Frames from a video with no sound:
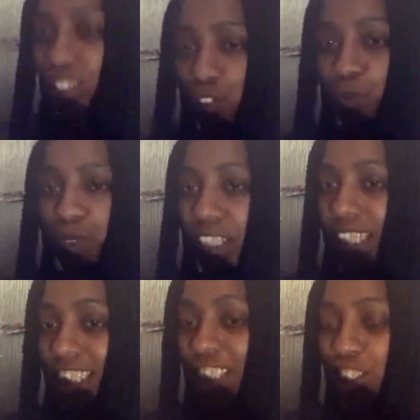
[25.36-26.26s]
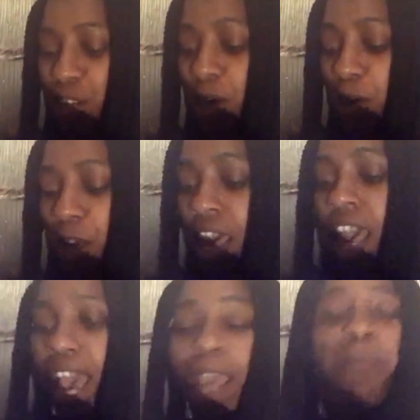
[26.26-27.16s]
this one because,
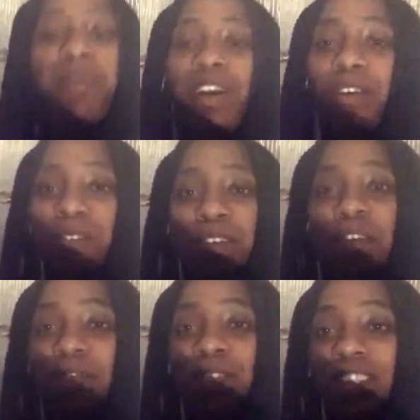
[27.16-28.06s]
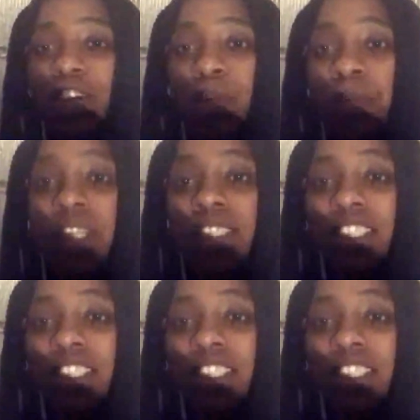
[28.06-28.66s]
hate been going on for so many